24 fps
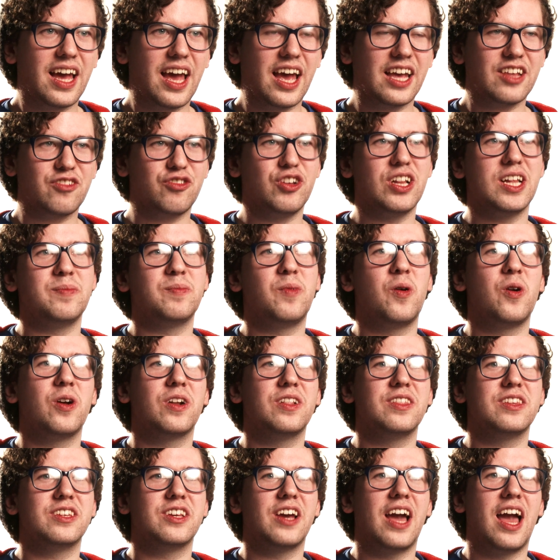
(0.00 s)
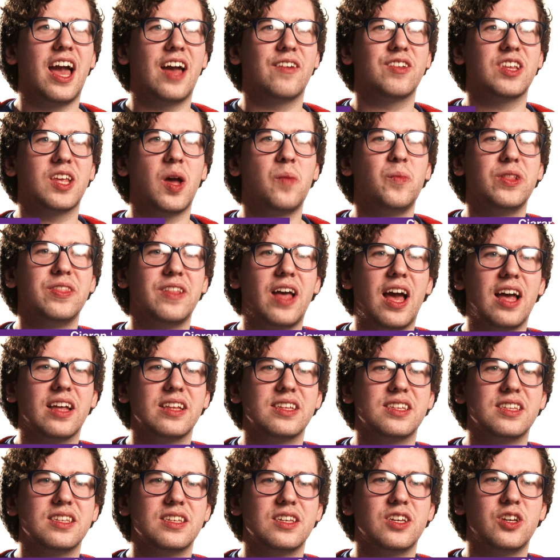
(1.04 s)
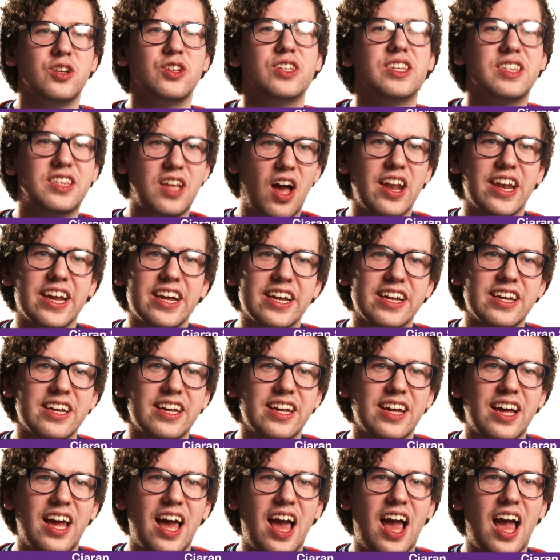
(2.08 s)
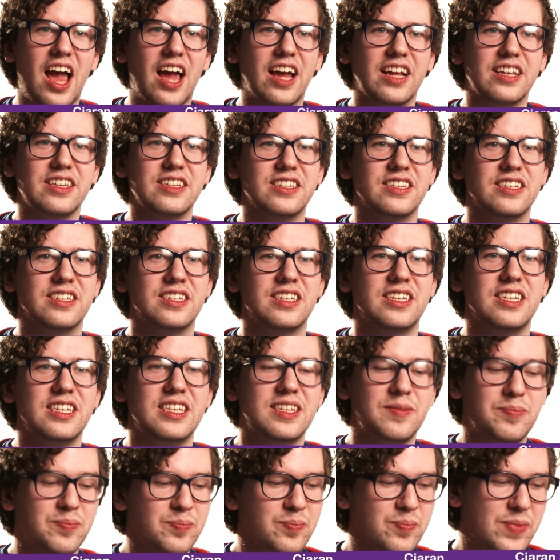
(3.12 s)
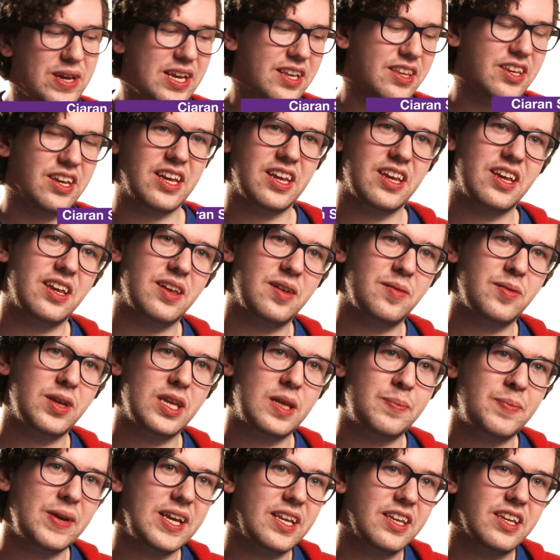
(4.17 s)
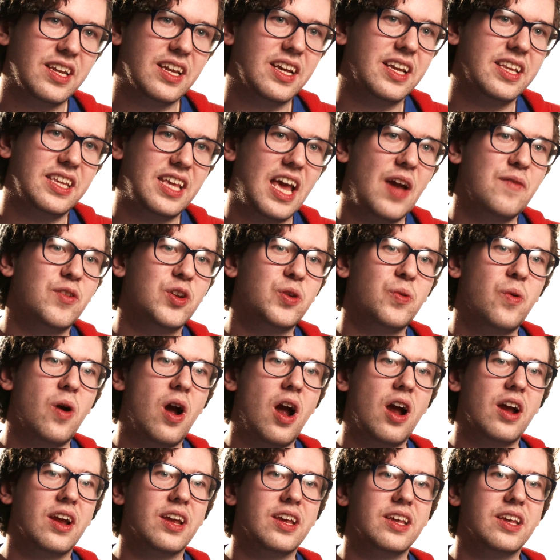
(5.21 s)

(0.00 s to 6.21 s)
It's really important to have someone who's done it and who's been to the conservatoire.